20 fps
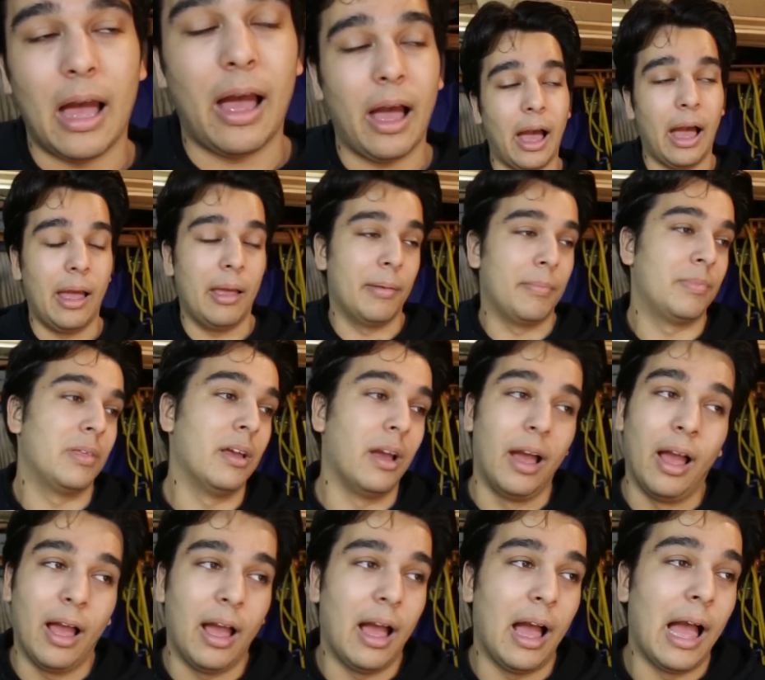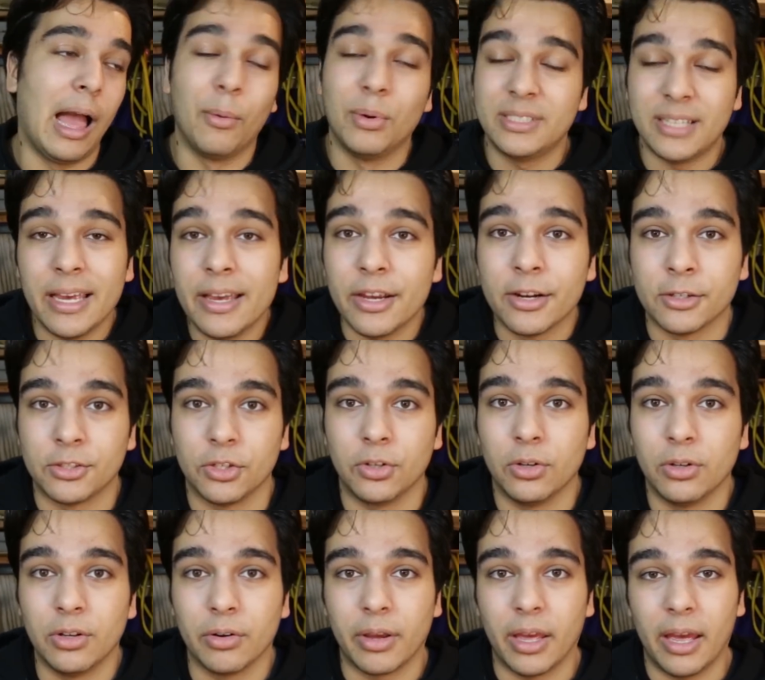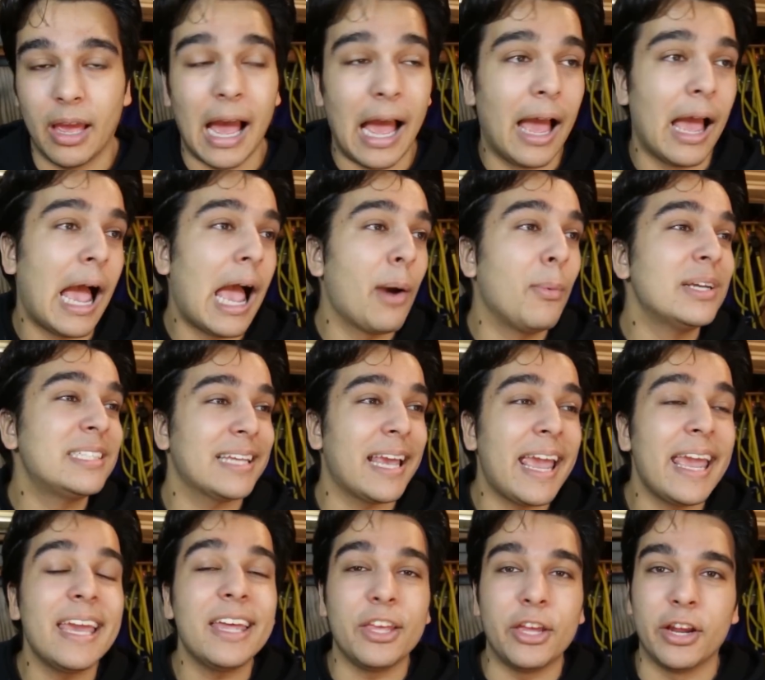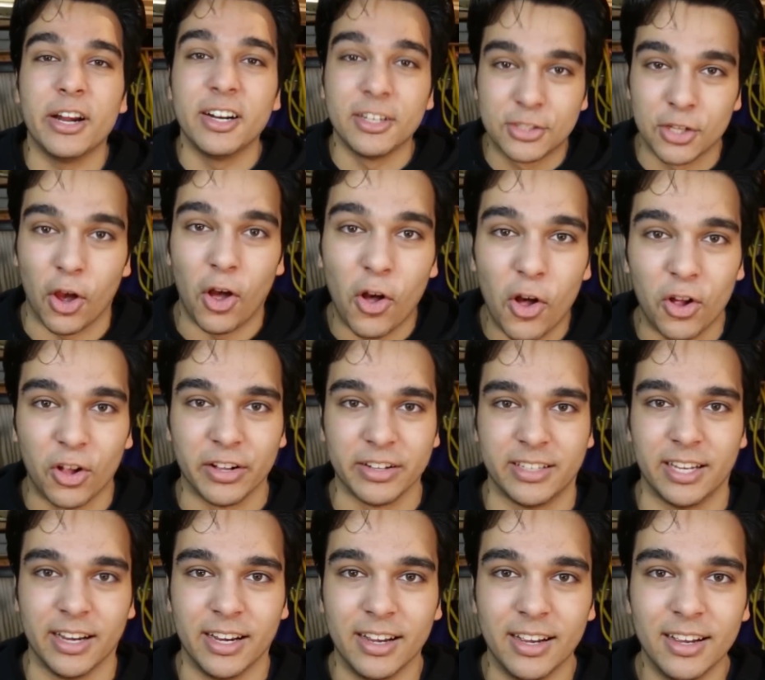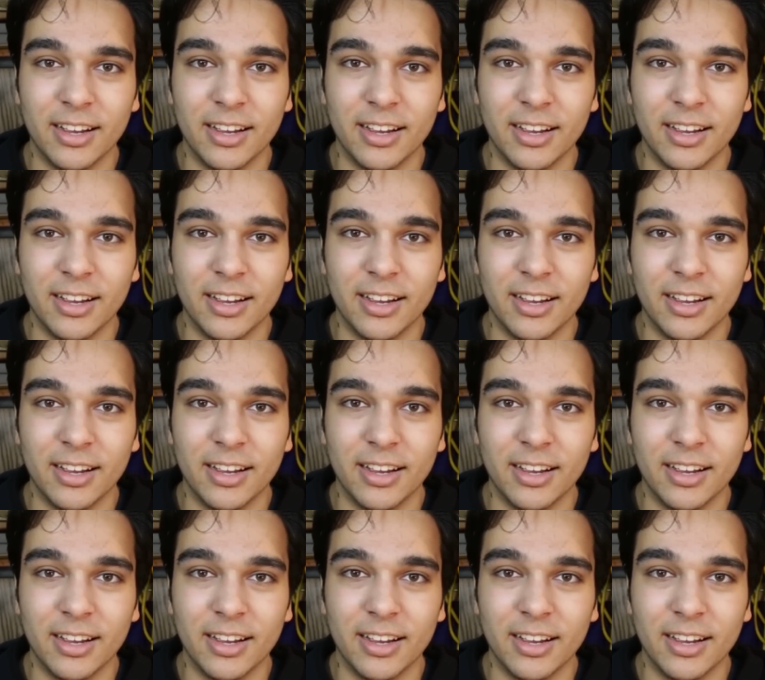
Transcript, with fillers: I, I was eight years old, okay? I, I was eight years old.